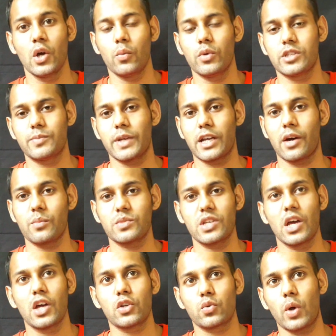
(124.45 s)
which becomes
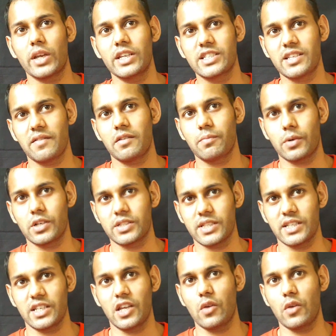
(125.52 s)
twenty-seven percent.